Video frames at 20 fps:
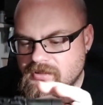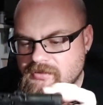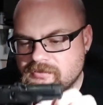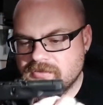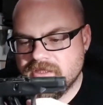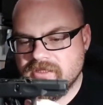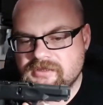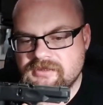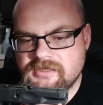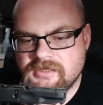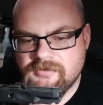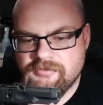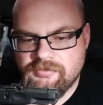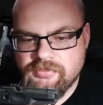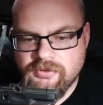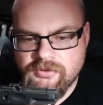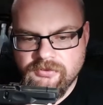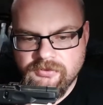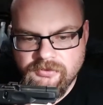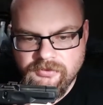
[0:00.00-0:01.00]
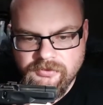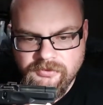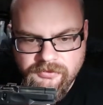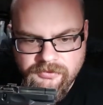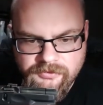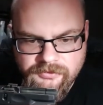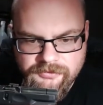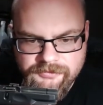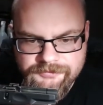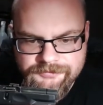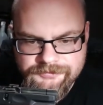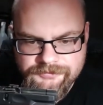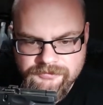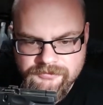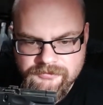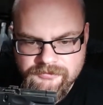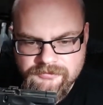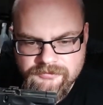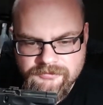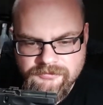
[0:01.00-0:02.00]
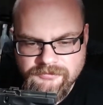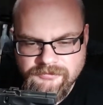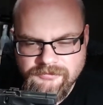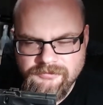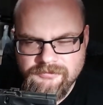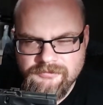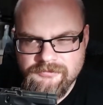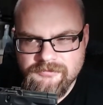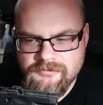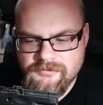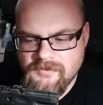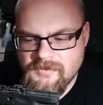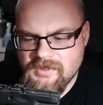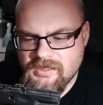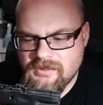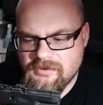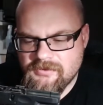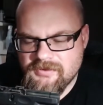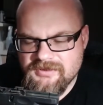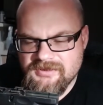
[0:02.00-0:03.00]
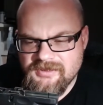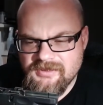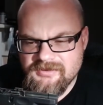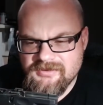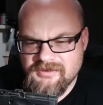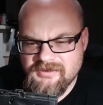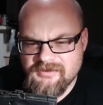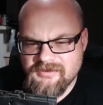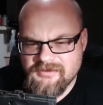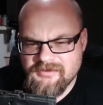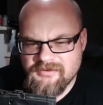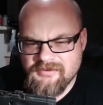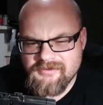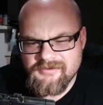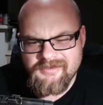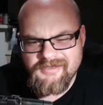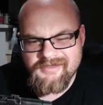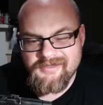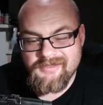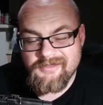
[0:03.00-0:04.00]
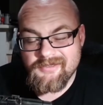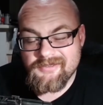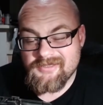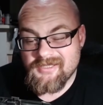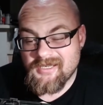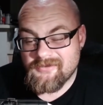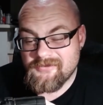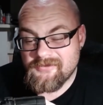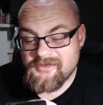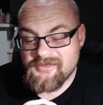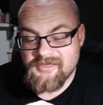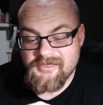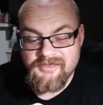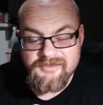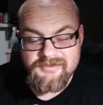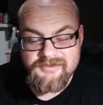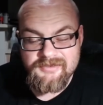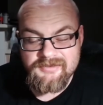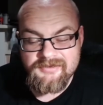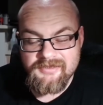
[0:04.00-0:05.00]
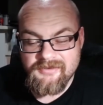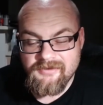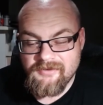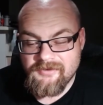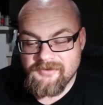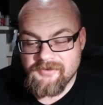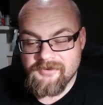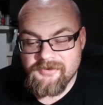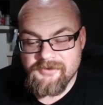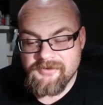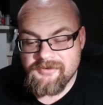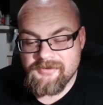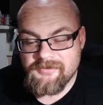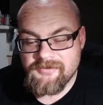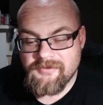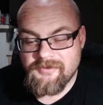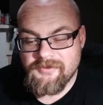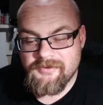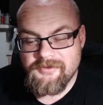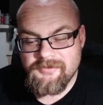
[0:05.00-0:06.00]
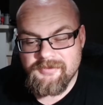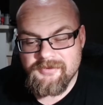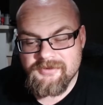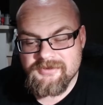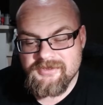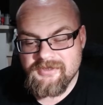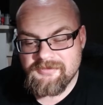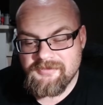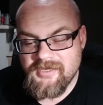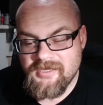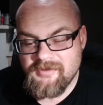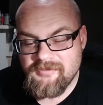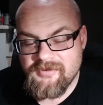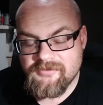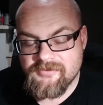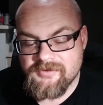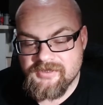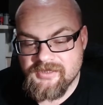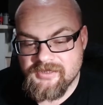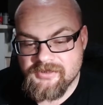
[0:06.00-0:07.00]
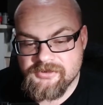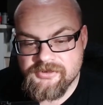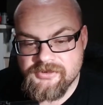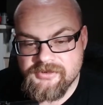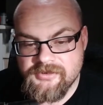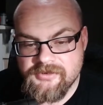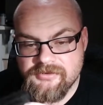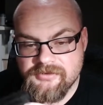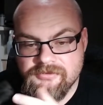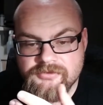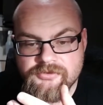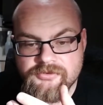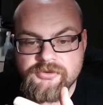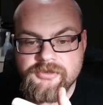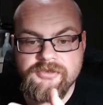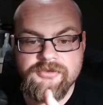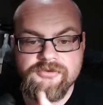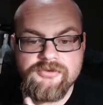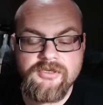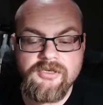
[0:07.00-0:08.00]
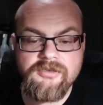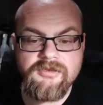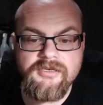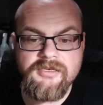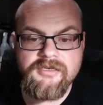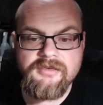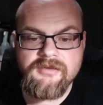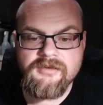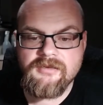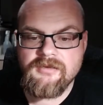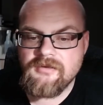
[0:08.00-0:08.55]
It did pull. I want to say it's like a. I think it's advertised as like a 30% maybe reduction in trigger draw length.